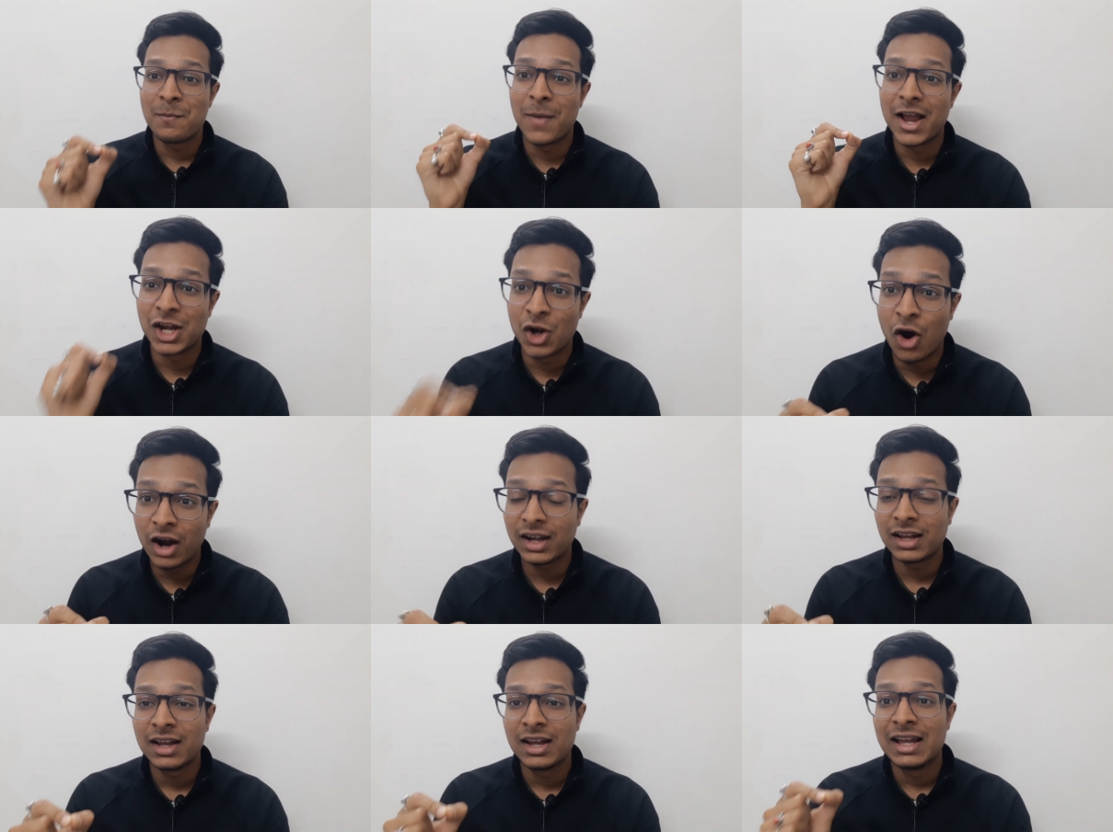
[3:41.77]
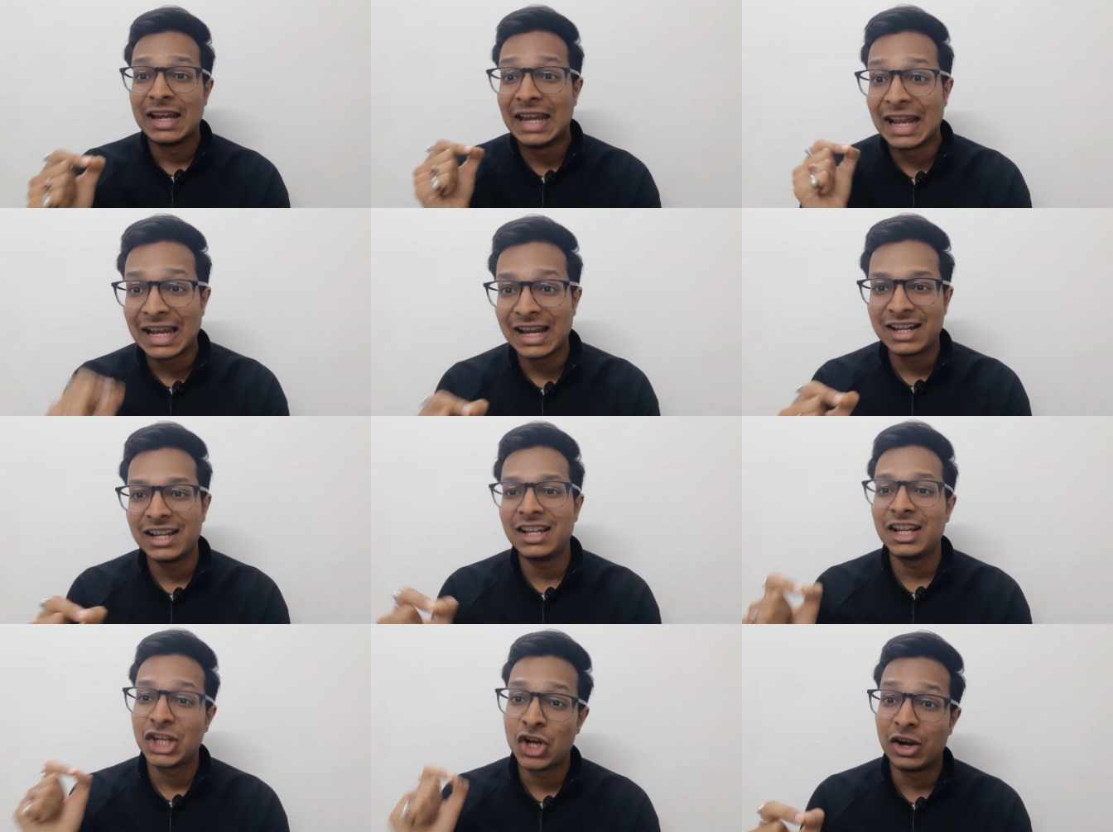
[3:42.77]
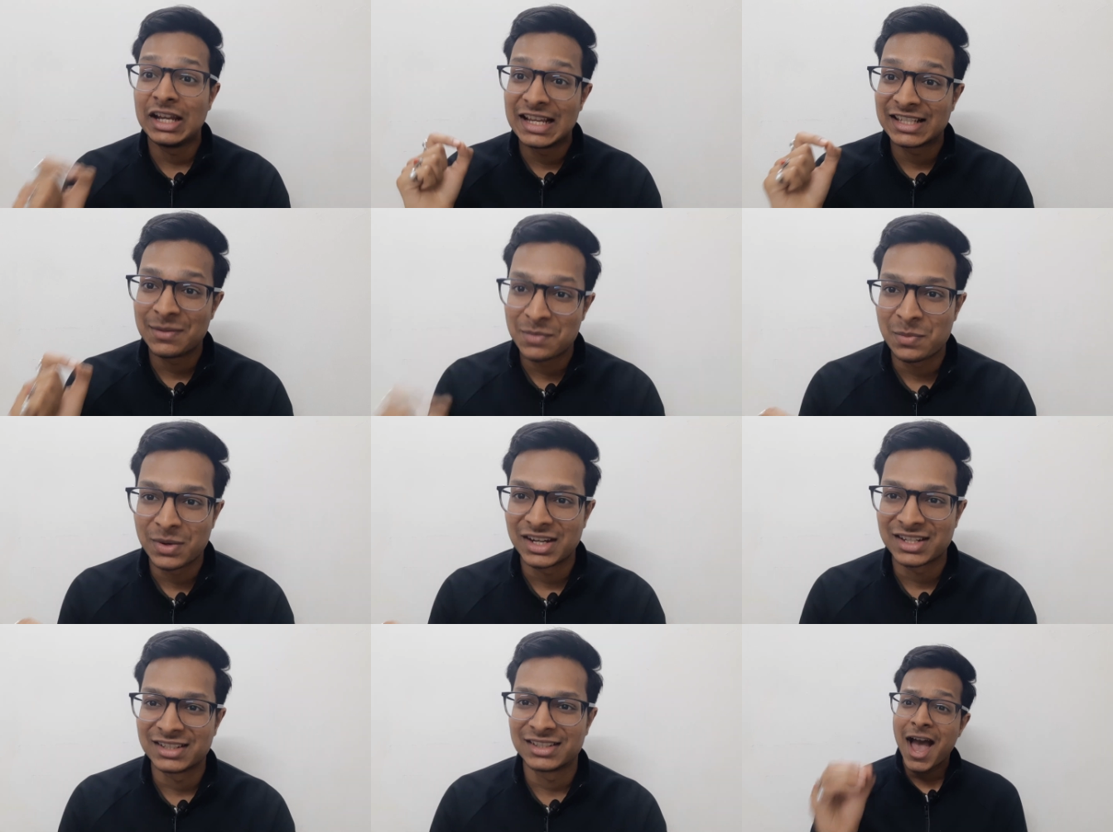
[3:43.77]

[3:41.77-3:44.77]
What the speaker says: by not neglecting your DSA preparation.